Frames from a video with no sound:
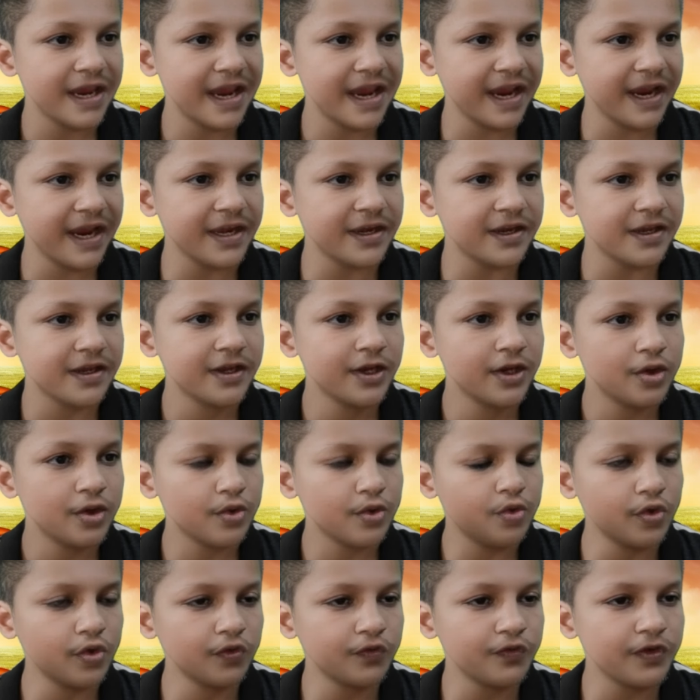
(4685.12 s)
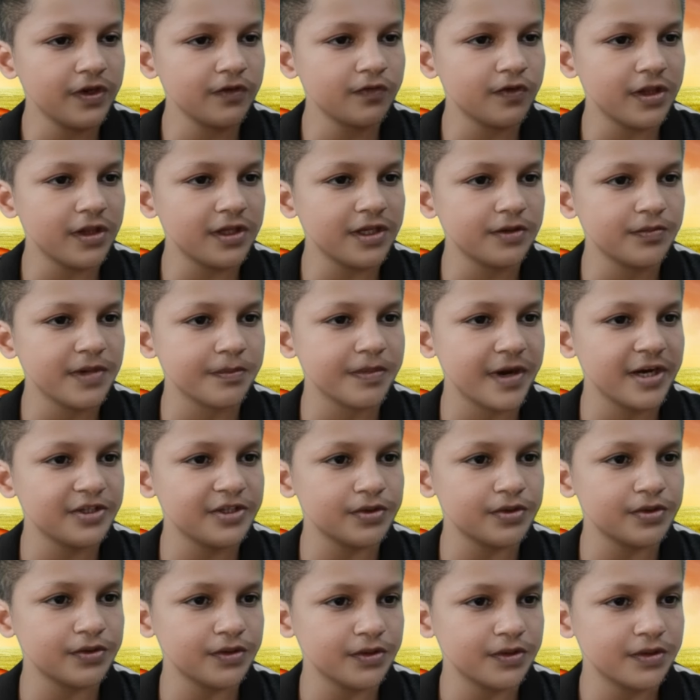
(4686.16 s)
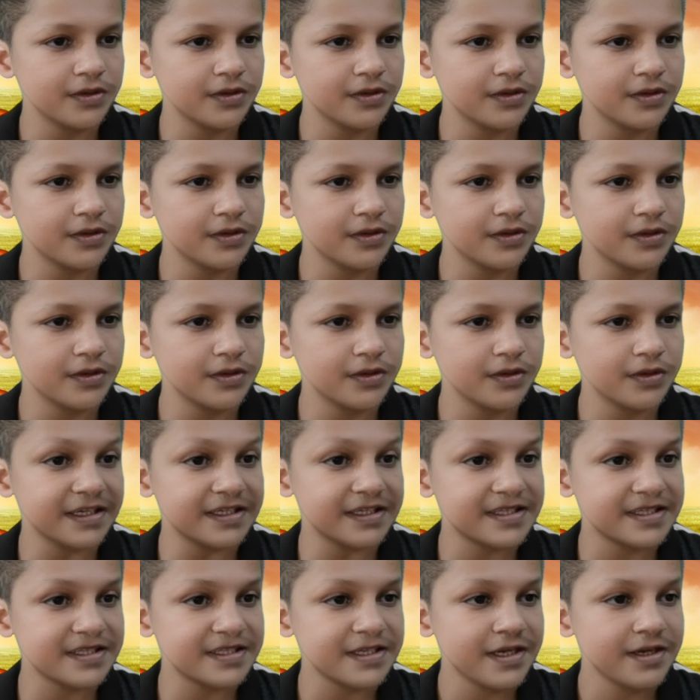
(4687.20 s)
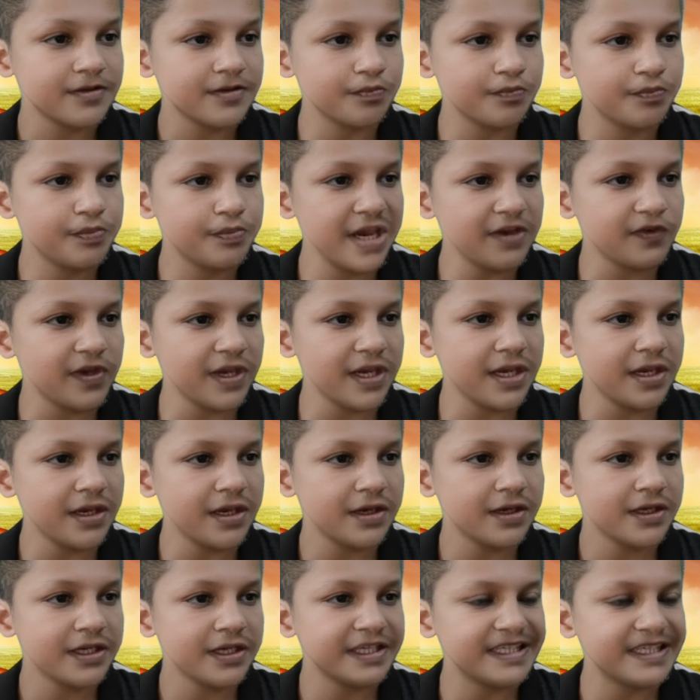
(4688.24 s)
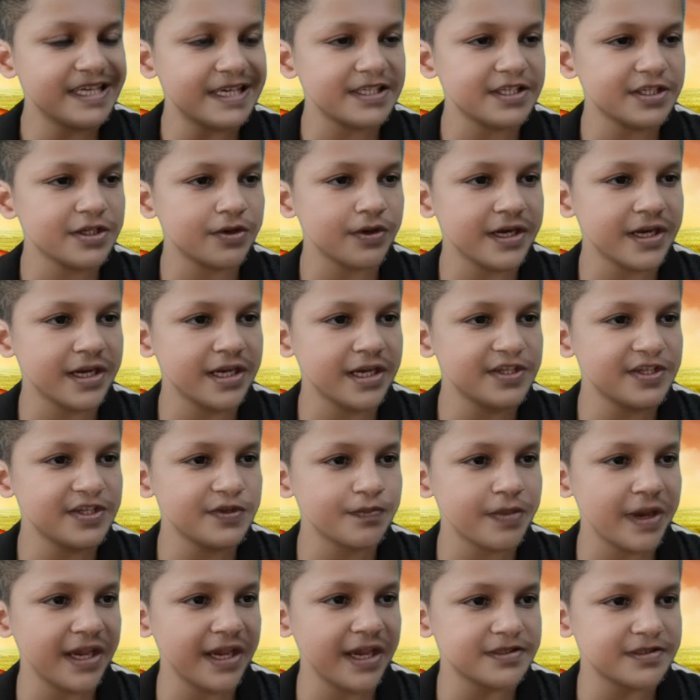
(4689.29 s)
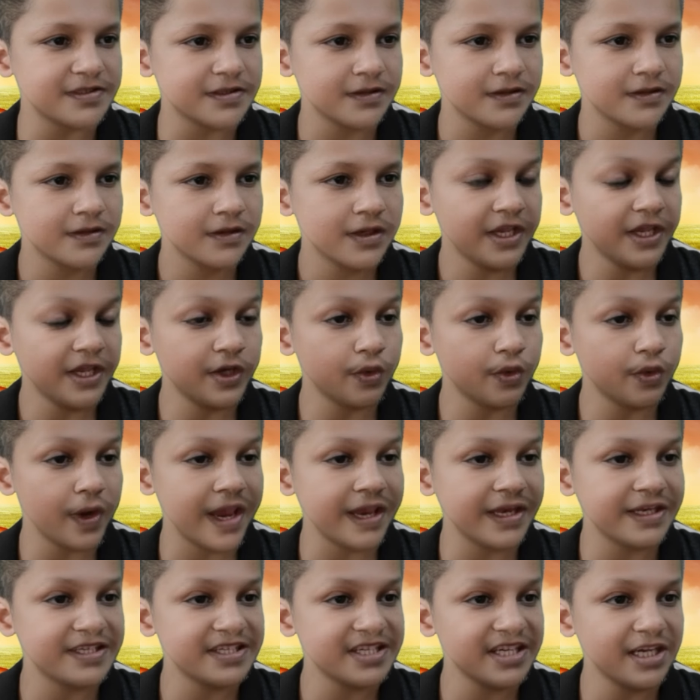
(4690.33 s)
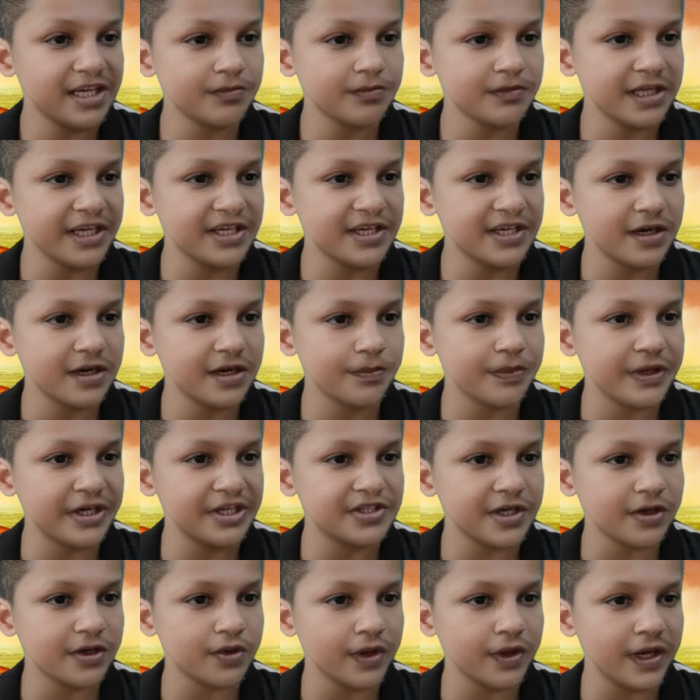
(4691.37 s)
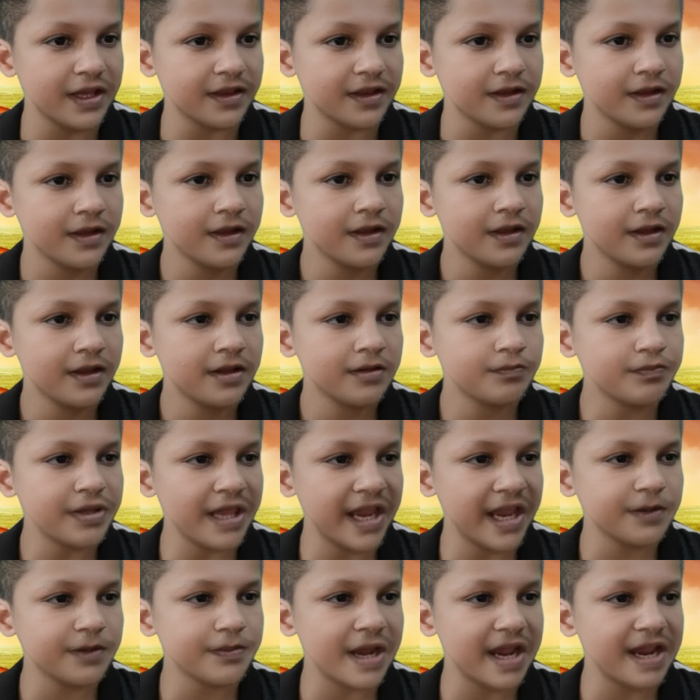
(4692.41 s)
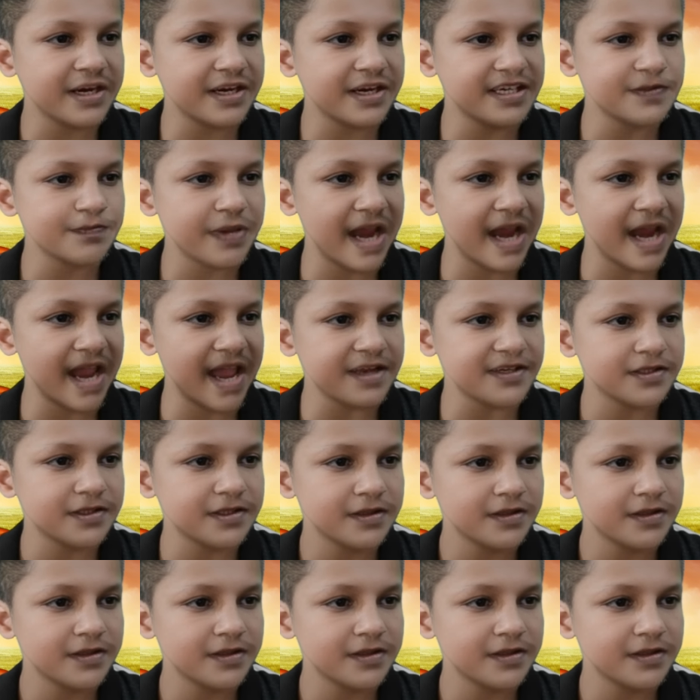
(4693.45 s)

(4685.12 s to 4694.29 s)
and goofy Volume number two, and it's beefy yet quirky space hero and team leader Peter Quill, played by Chris Pratt.